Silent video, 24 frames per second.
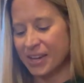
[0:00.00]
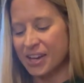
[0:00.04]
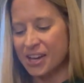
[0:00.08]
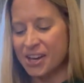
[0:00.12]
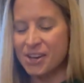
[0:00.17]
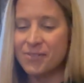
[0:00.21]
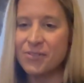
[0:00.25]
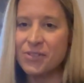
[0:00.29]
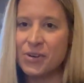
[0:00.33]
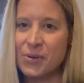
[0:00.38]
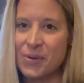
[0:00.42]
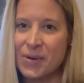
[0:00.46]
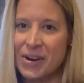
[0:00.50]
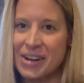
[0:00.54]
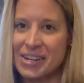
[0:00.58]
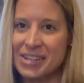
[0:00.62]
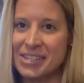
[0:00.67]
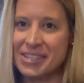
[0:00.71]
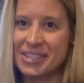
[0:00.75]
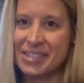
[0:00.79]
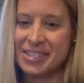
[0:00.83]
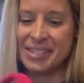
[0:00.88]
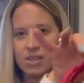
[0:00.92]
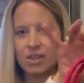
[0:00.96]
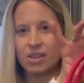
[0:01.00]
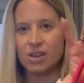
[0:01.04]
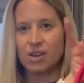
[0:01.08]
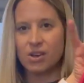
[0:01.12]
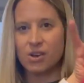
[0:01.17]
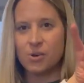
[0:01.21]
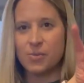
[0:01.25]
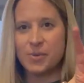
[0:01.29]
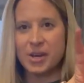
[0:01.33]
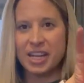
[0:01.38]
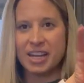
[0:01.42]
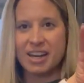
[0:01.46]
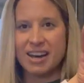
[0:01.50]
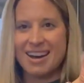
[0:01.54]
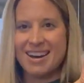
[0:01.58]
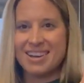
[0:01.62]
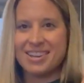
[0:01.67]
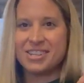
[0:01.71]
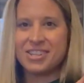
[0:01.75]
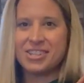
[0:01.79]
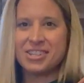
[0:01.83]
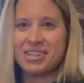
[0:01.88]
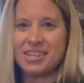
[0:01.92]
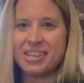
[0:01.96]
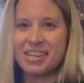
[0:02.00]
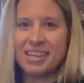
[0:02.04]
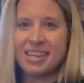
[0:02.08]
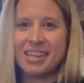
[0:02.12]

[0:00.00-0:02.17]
of course. Oh my gosh.